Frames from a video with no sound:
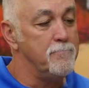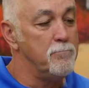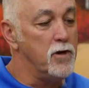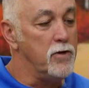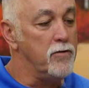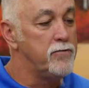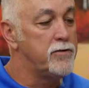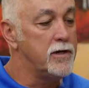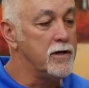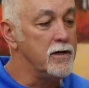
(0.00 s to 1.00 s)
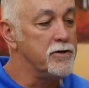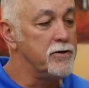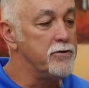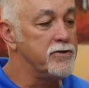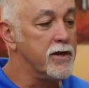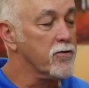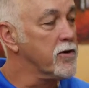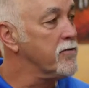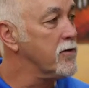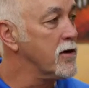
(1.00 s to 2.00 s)
Moved to several
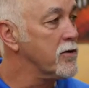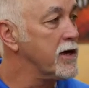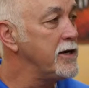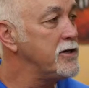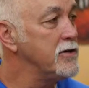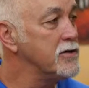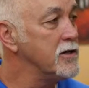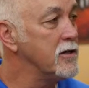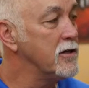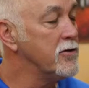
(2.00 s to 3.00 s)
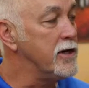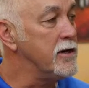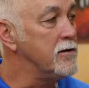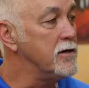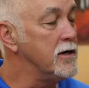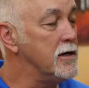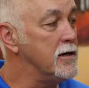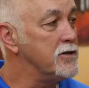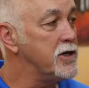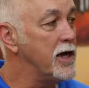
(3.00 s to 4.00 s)
different locations, including
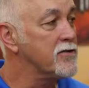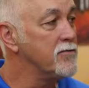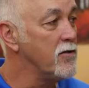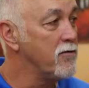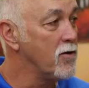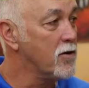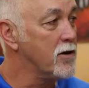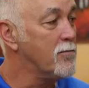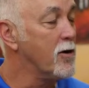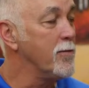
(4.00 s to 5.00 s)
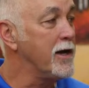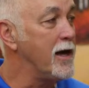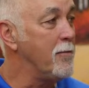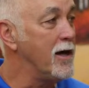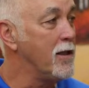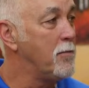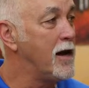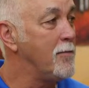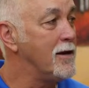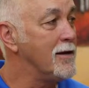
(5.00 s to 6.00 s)
Jacksonville, Florida, Birmingham,
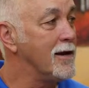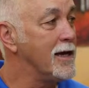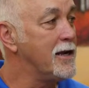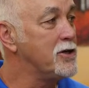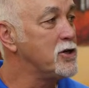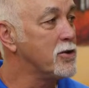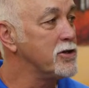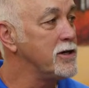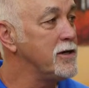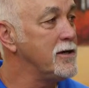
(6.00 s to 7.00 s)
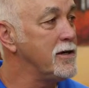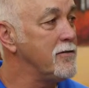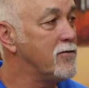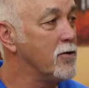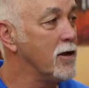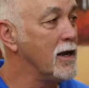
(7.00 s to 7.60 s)
Alabama, Atlanta, Georgia, and for the